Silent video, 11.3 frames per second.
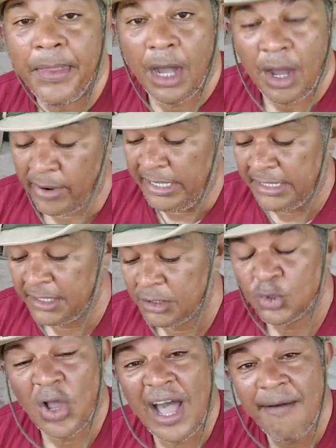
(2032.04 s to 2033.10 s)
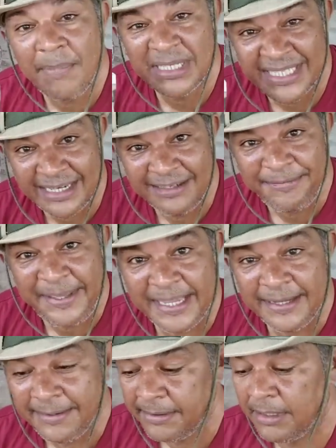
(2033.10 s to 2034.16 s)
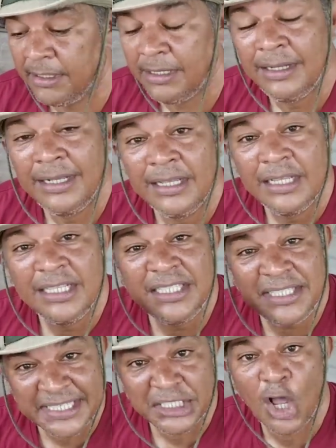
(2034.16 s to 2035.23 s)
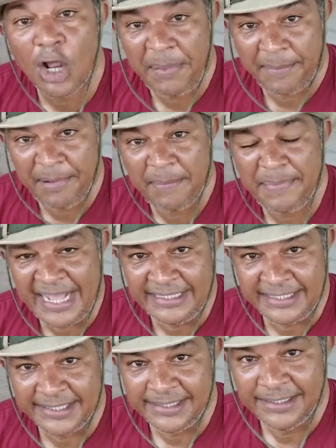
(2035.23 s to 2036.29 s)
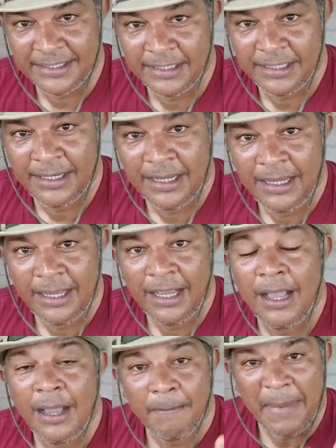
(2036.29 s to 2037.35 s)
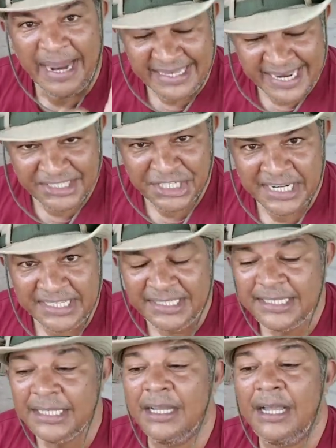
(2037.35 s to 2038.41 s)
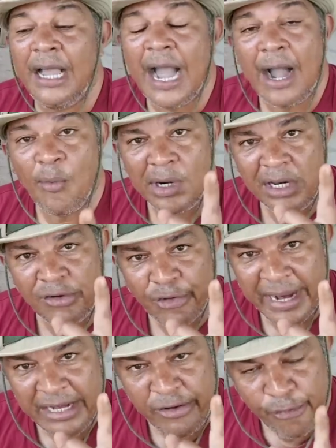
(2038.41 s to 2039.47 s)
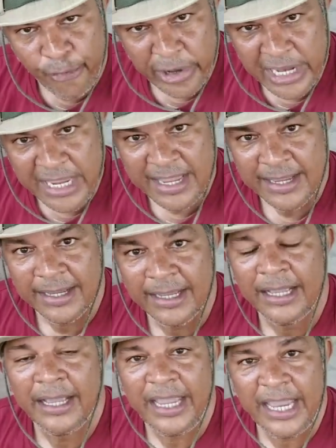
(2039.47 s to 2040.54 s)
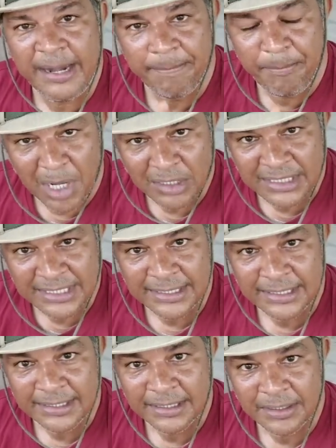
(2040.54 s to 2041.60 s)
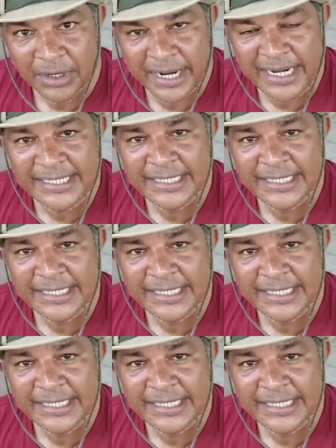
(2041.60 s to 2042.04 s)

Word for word: All right, so I have myself here six hot pepper plants. My intention is I want to try three in pots, right?